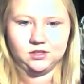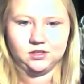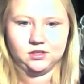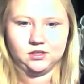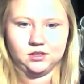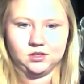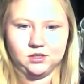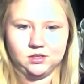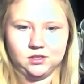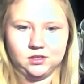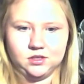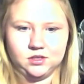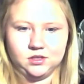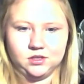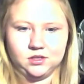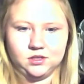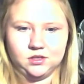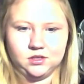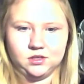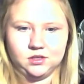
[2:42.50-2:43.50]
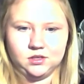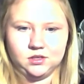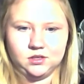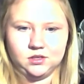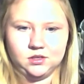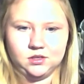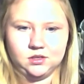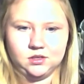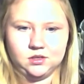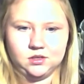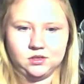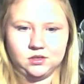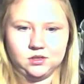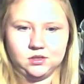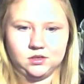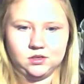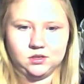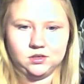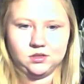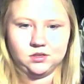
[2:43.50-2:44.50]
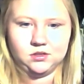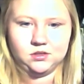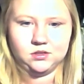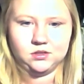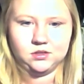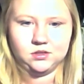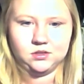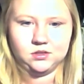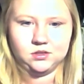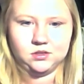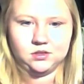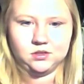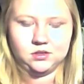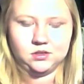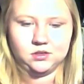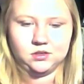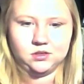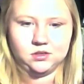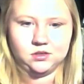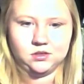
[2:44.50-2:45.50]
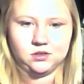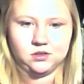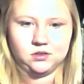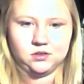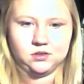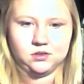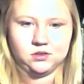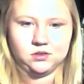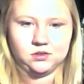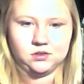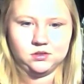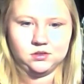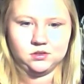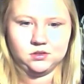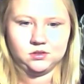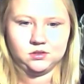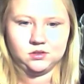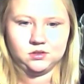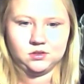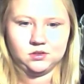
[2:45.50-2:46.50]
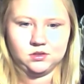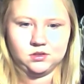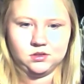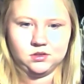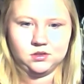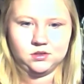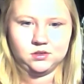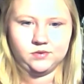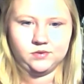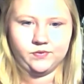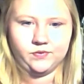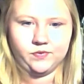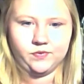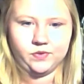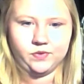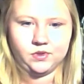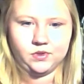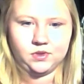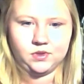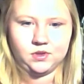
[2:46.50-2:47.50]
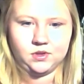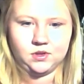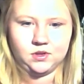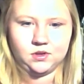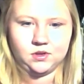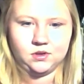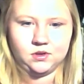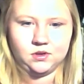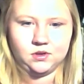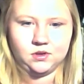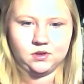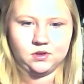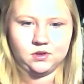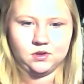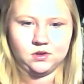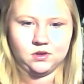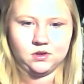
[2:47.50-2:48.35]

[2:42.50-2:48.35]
(silence)